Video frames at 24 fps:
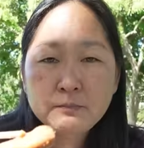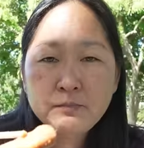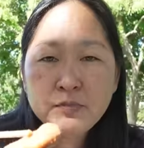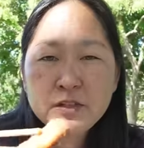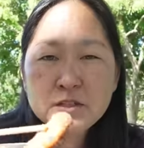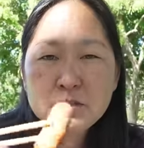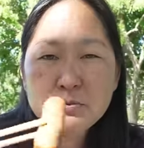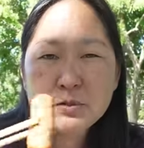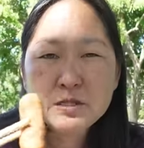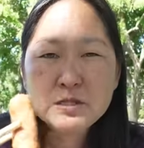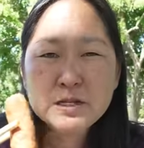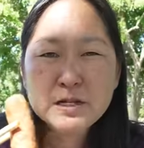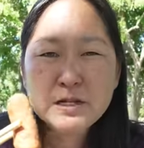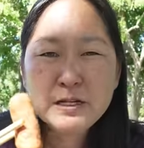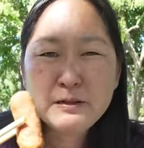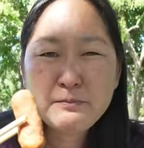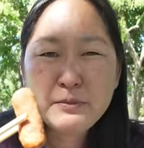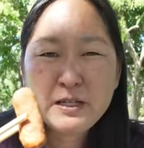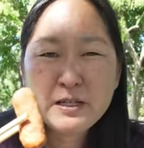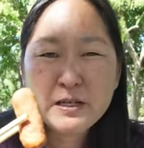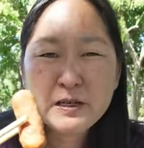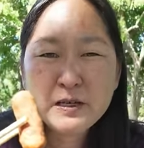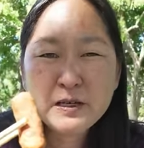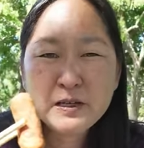This was hiding
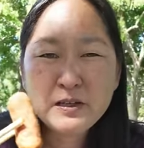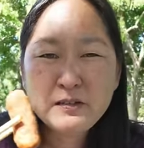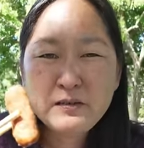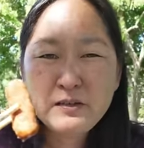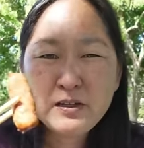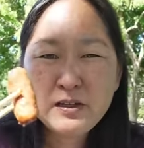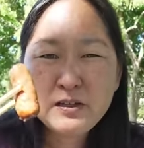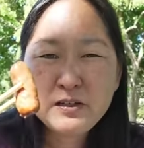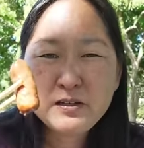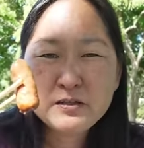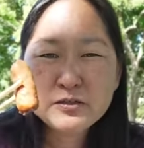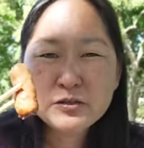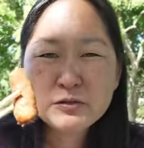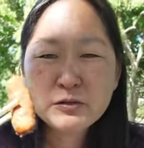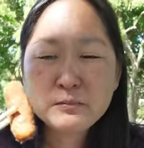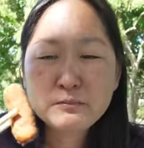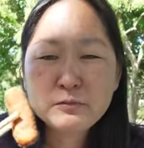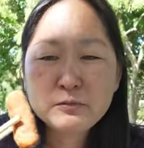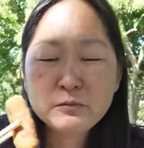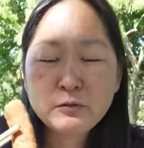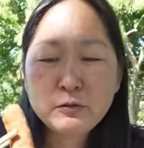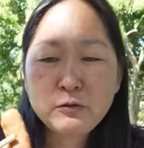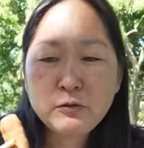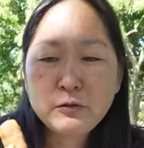behind the
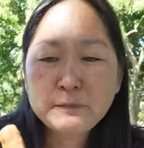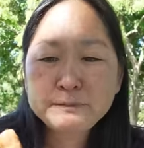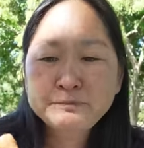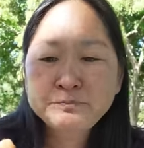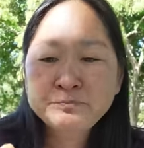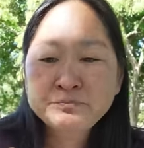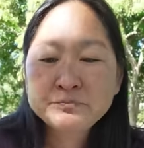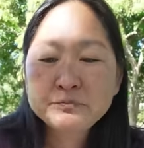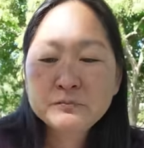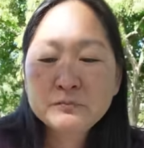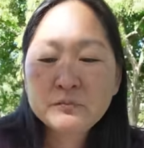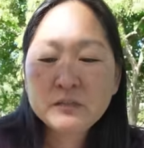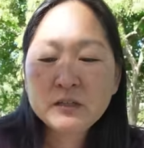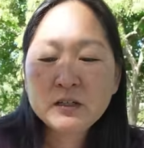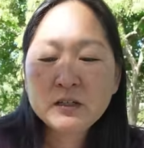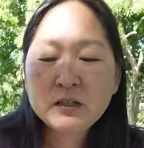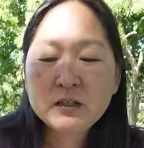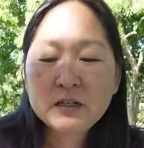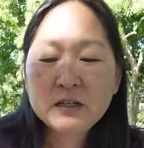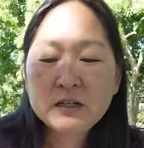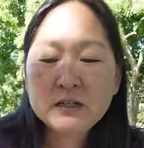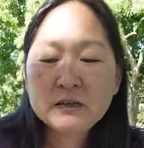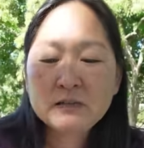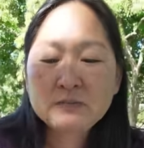shrimp roll.
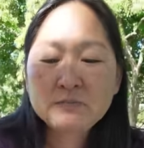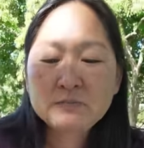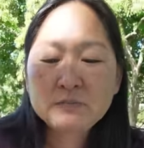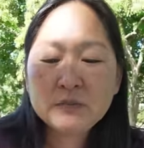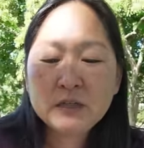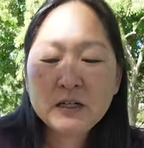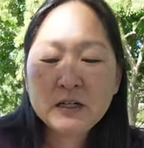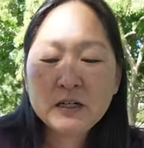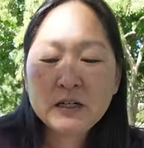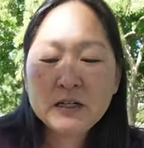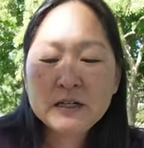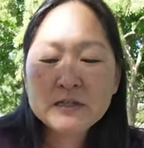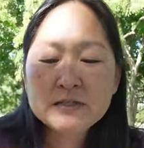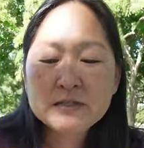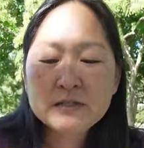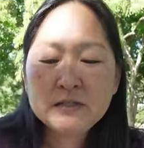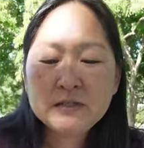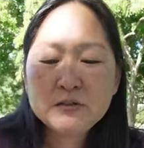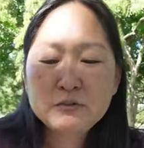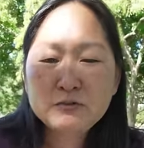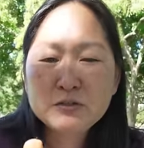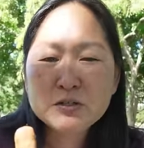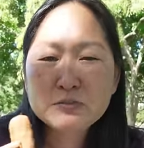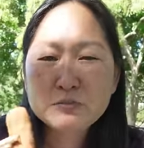It's a
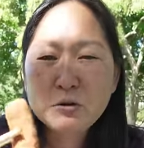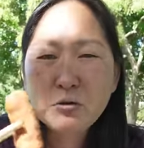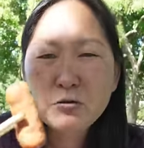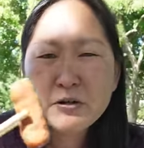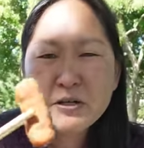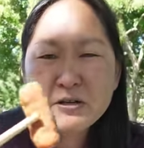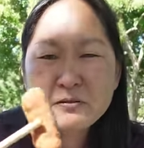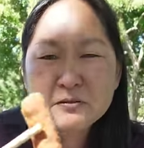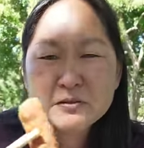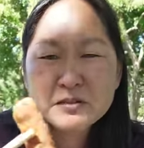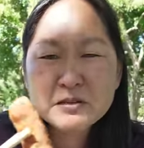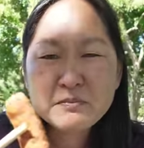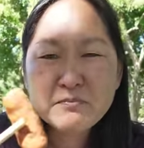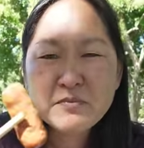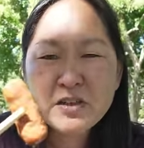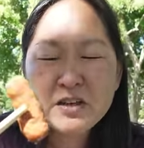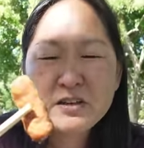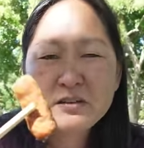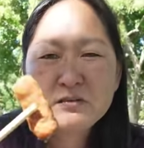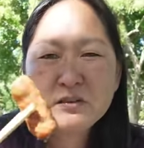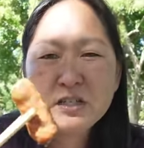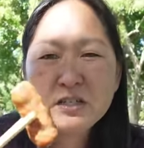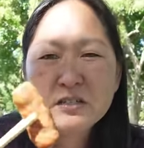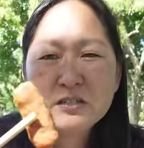little smoky or
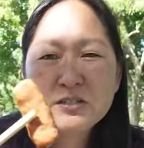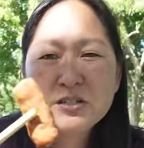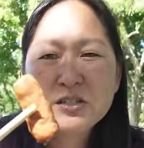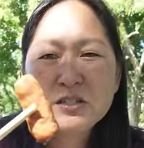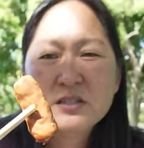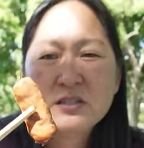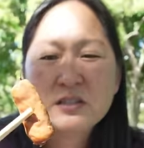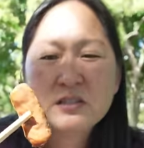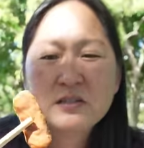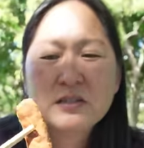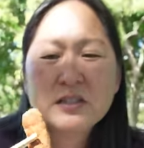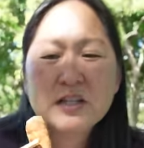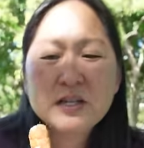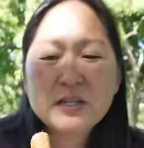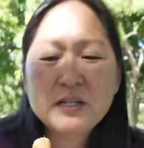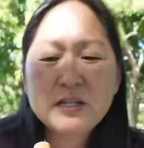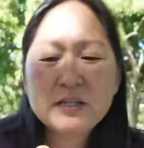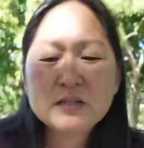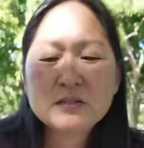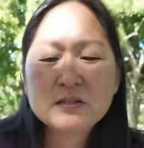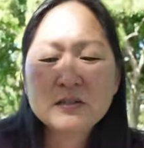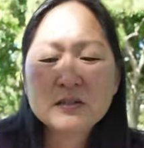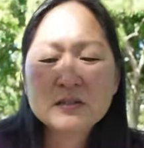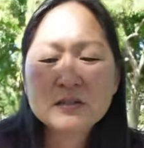something, like it's just a
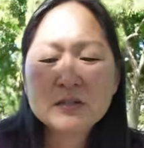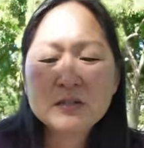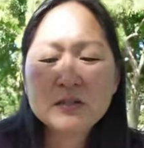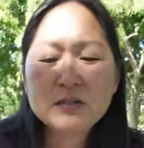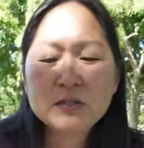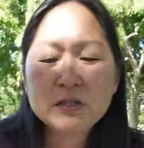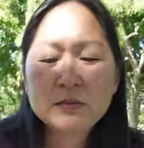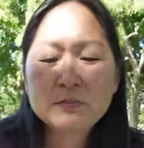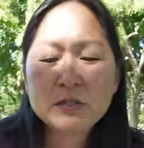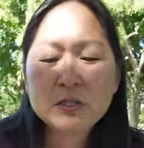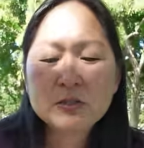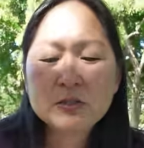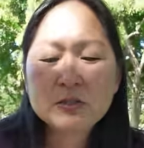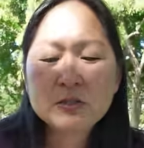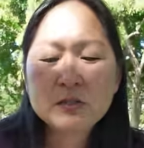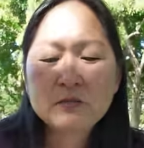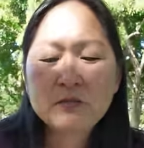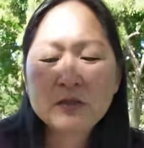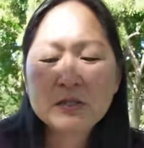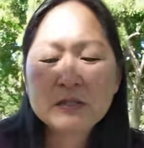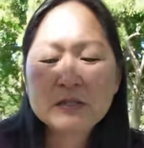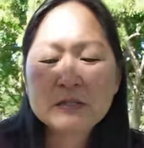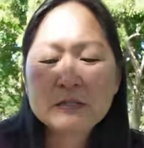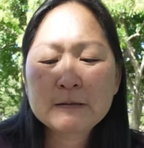tiny sausage. I'm not sure
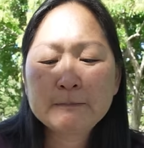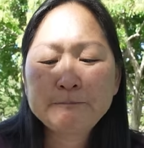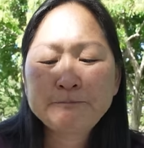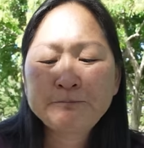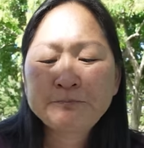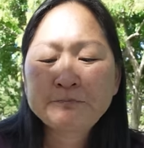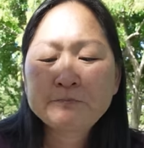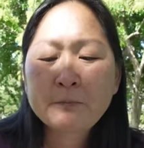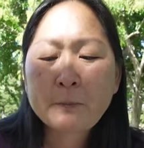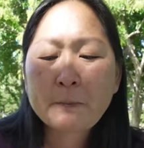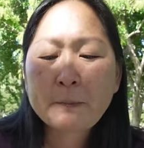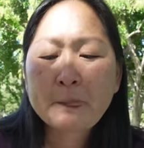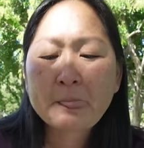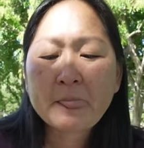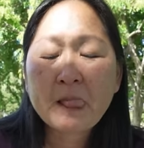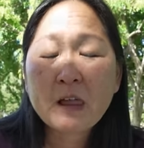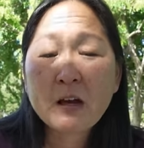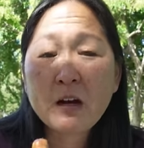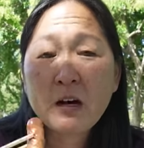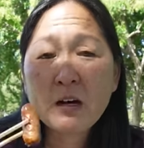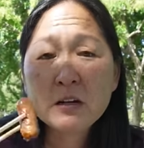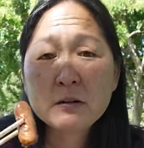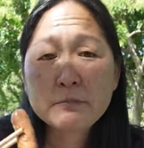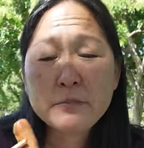if it's
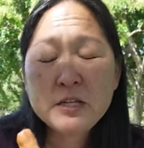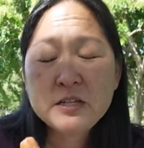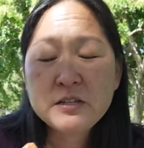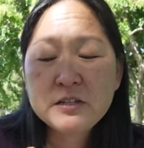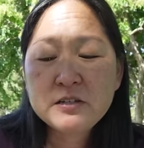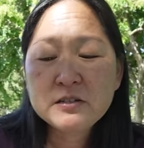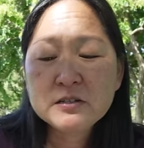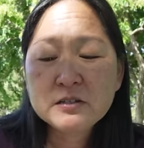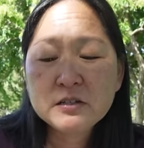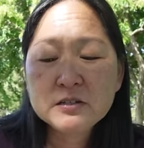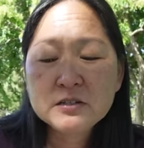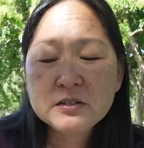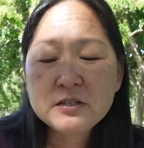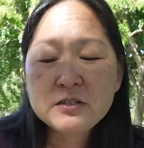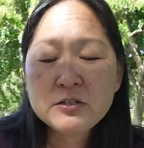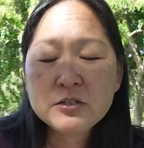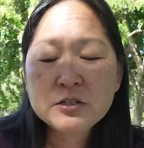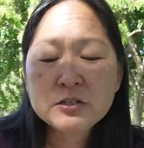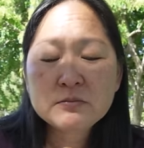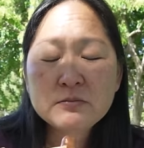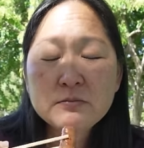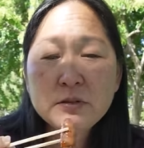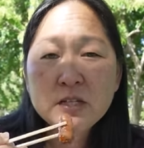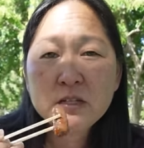arabiki
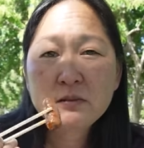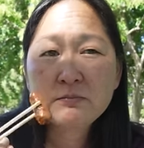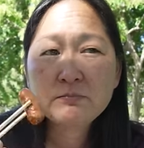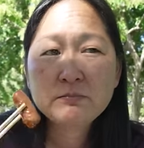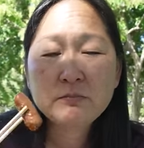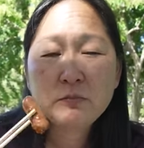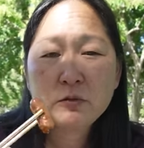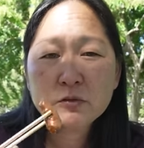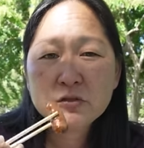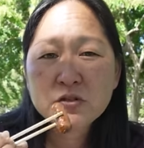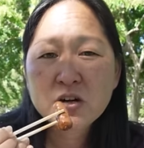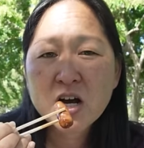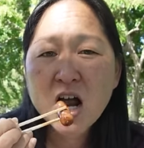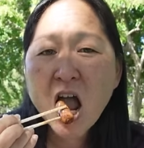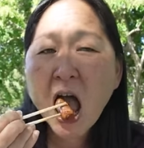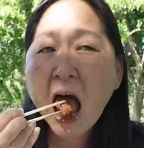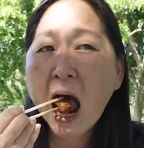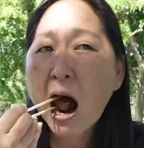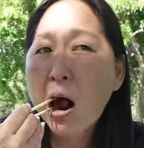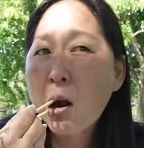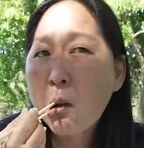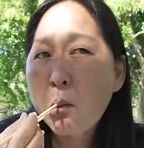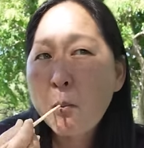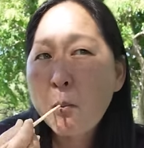sausage, but we'll try it.